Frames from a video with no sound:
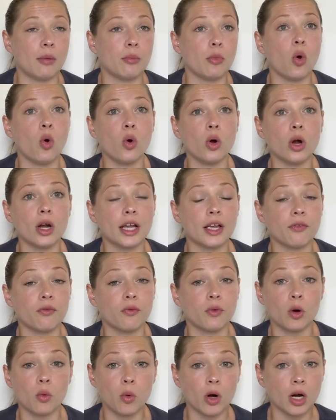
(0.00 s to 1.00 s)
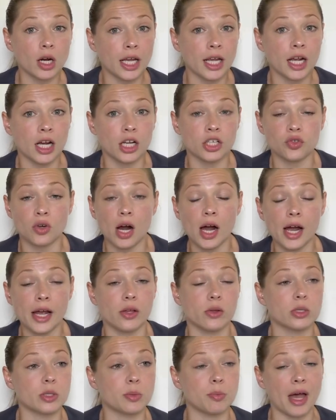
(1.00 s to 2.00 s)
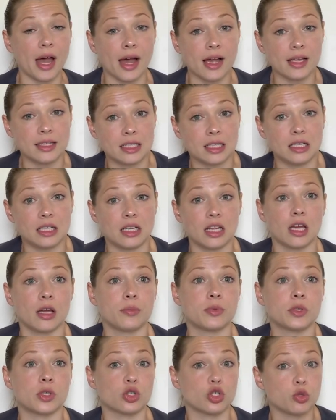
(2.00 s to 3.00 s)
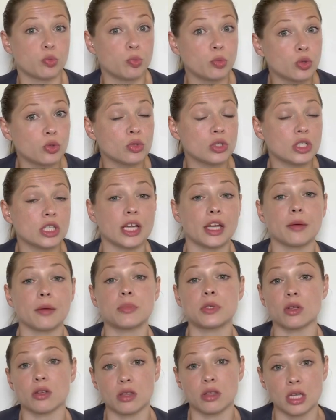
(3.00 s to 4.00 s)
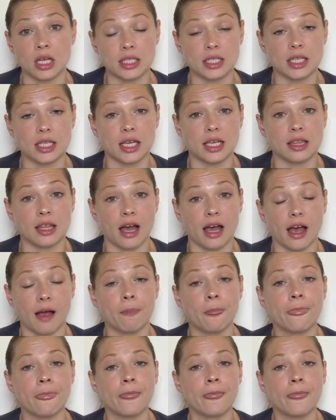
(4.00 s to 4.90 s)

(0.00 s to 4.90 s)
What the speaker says: or if we're working on trials, passy dips or spoon dips or things like that.